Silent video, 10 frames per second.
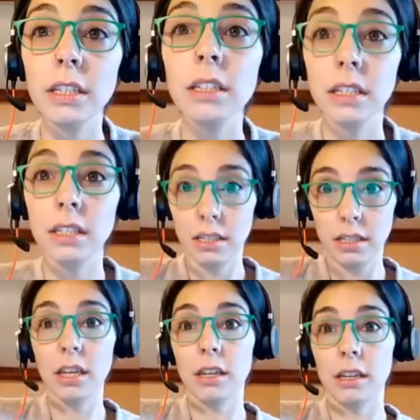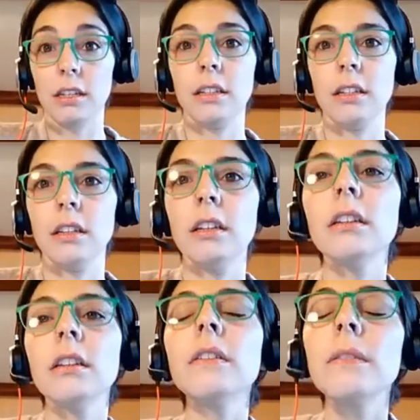a lesson for me
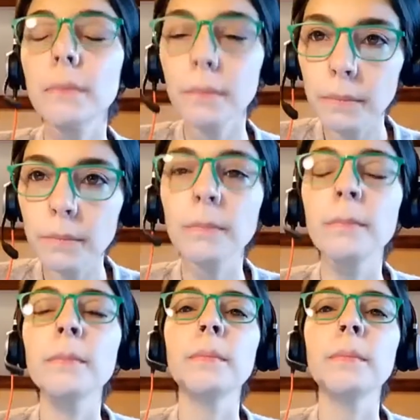as well as a mother.